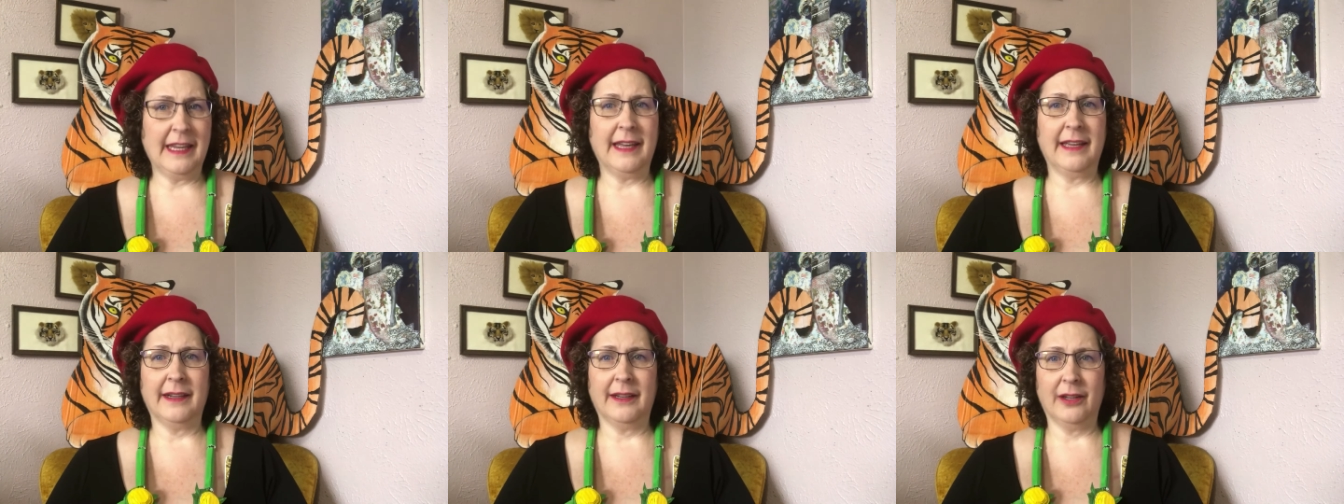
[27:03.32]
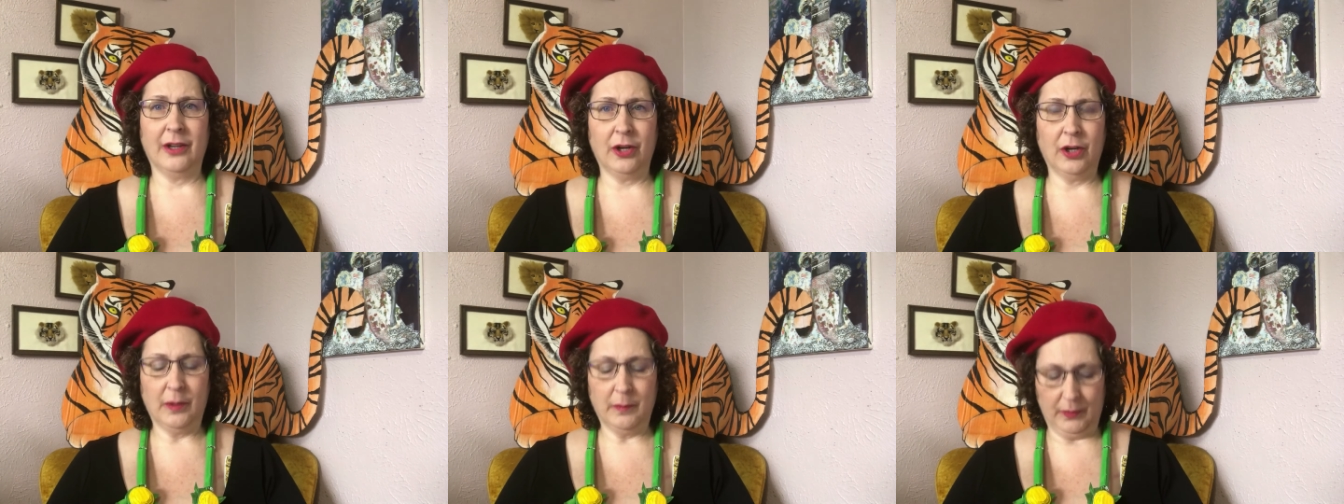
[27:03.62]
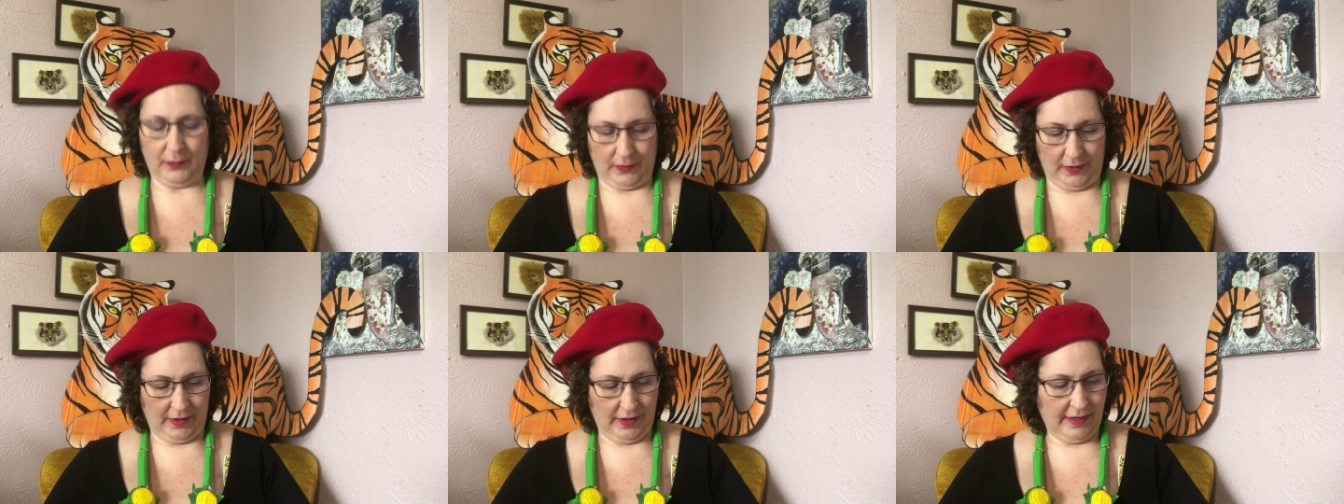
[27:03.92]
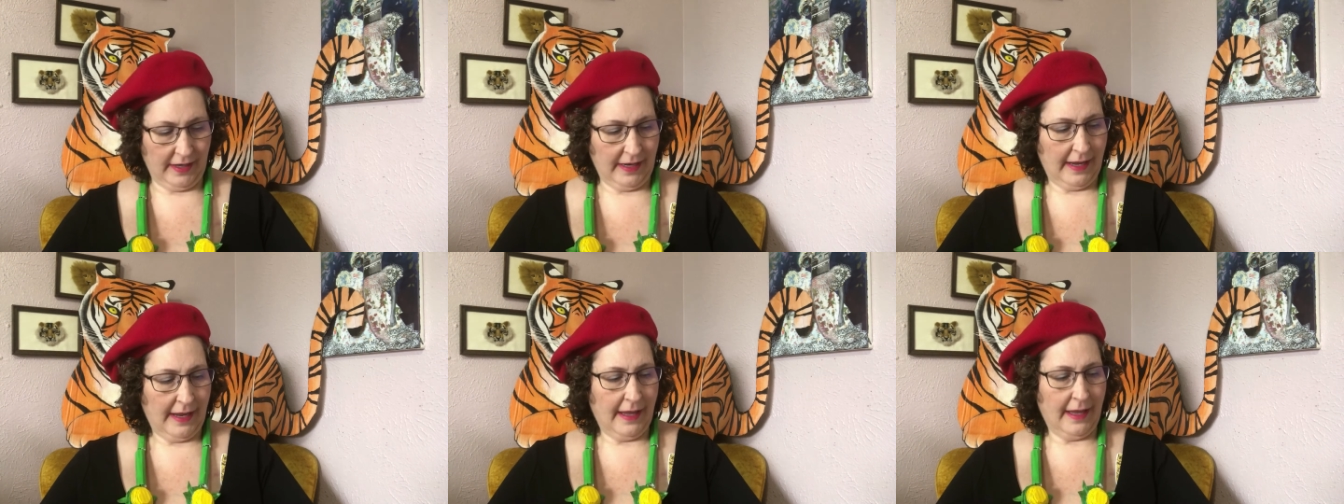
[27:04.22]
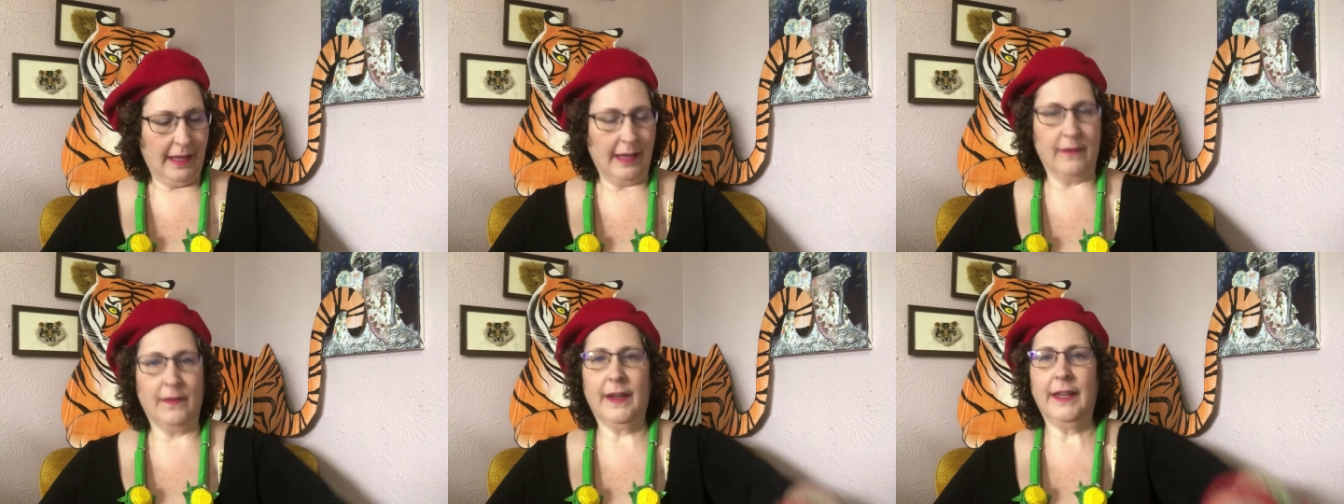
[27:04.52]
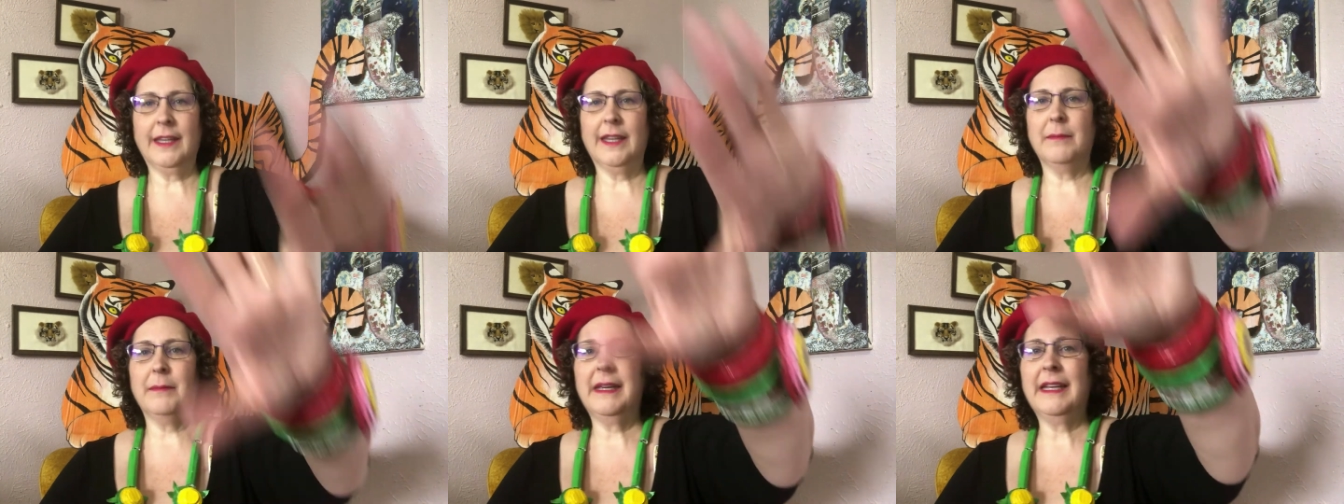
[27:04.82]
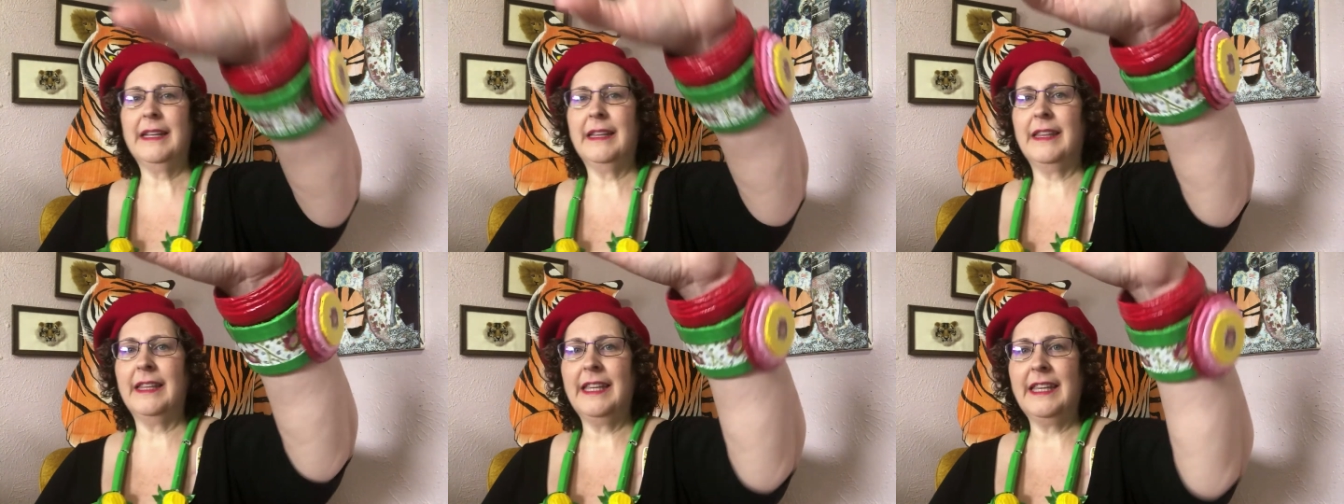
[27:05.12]
out of cardboard. If I can
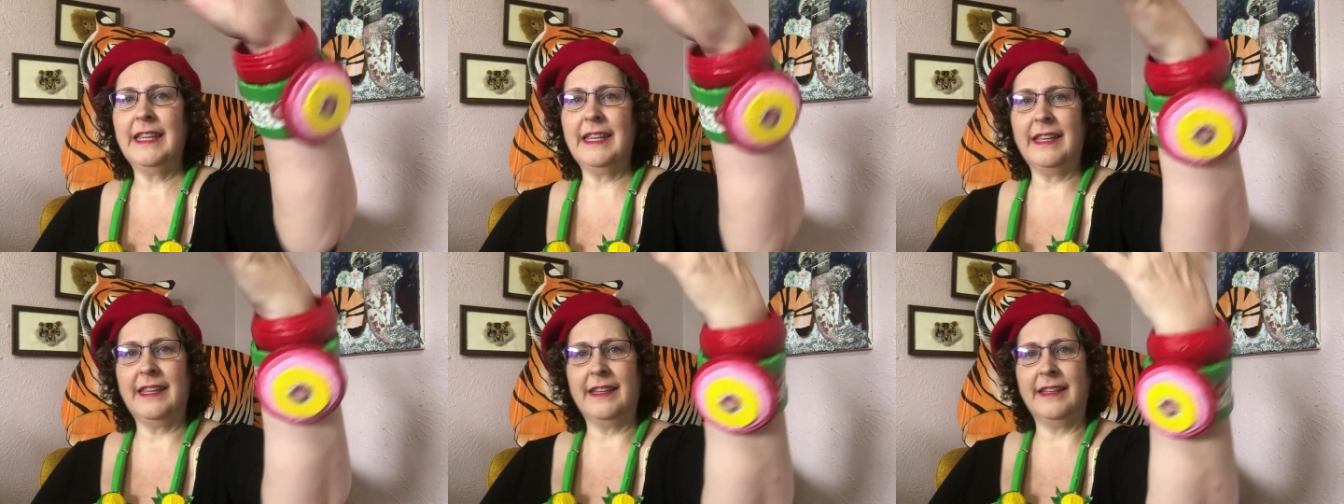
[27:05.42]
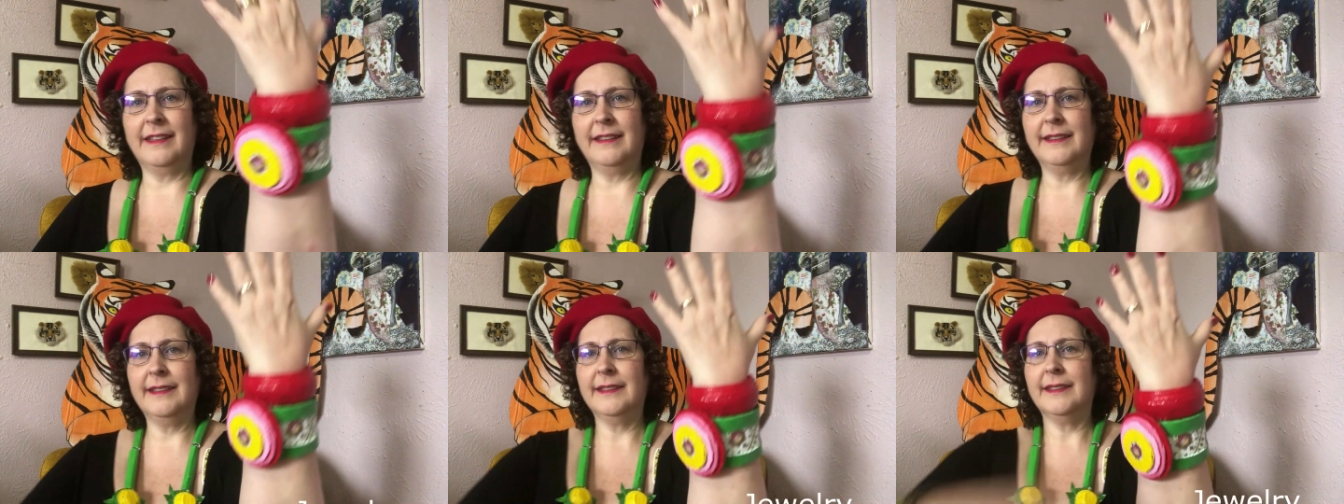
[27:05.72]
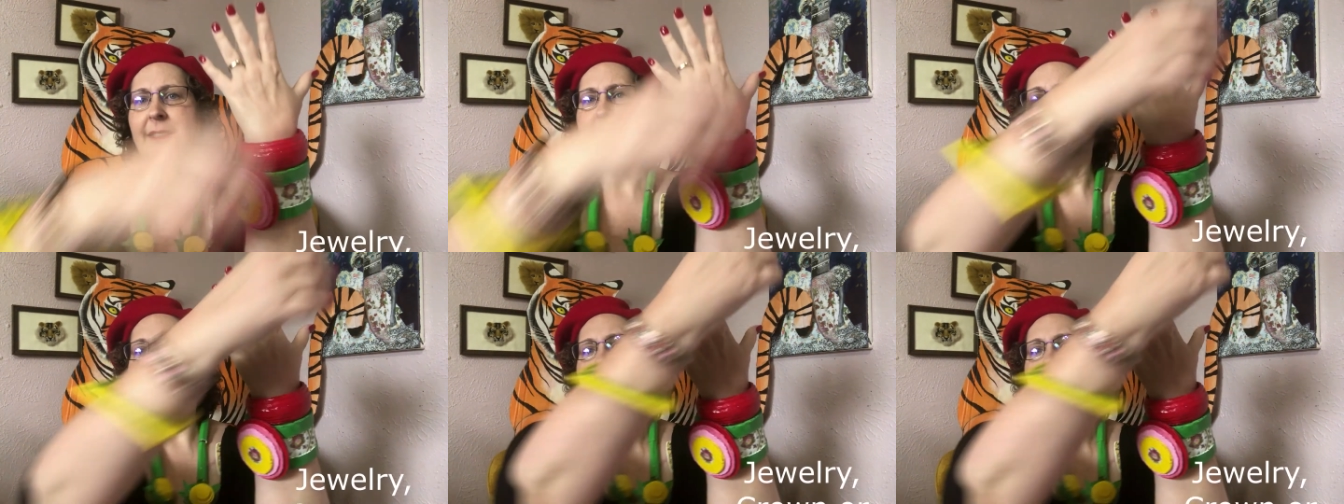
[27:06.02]
make these,